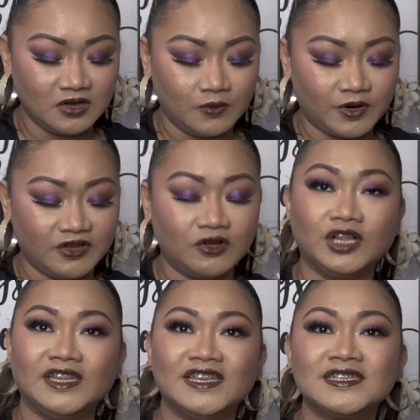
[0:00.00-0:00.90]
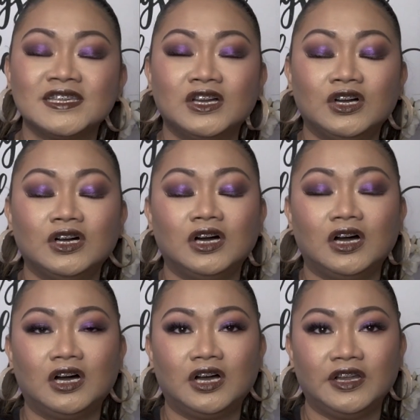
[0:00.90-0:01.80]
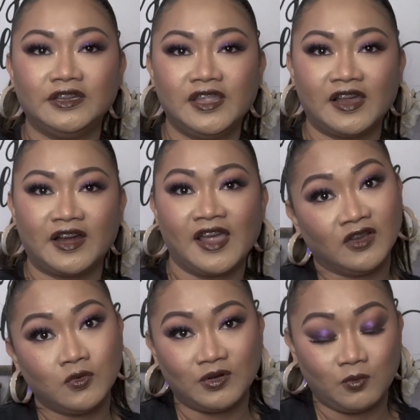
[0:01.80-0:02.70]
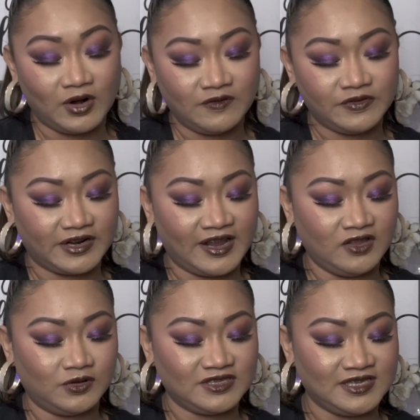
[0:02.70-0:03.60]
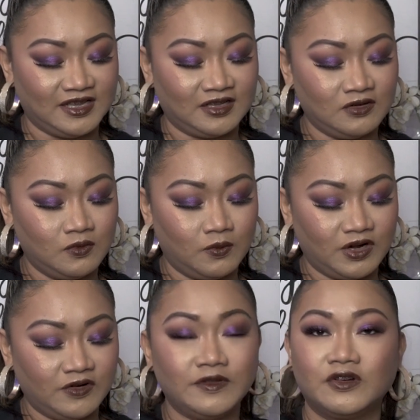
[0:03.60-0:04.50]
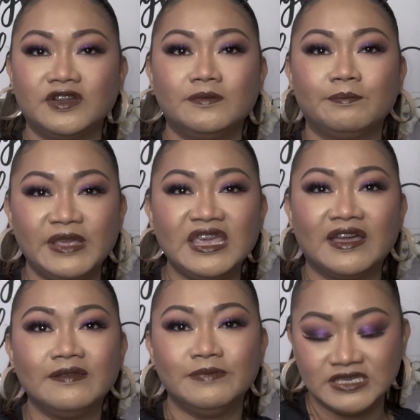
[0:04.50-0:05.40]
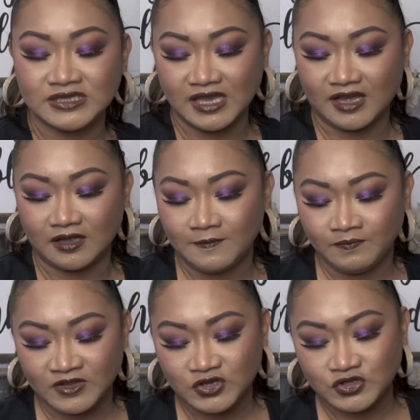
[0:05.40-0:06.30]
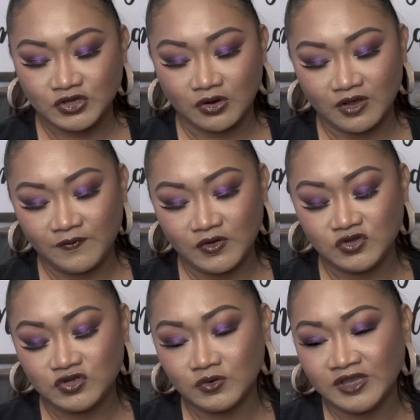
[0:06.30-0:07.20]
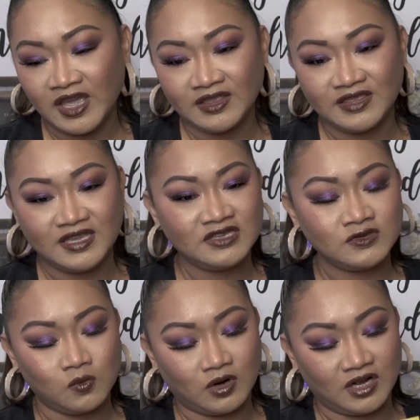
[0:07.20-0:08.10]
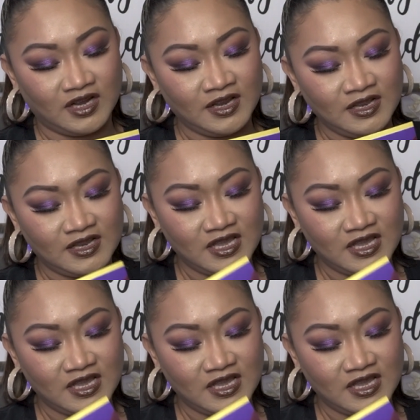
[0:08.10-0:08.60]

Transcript: what do you call this, on their one of their annual sale, one of the BIB sale. So if you do get this one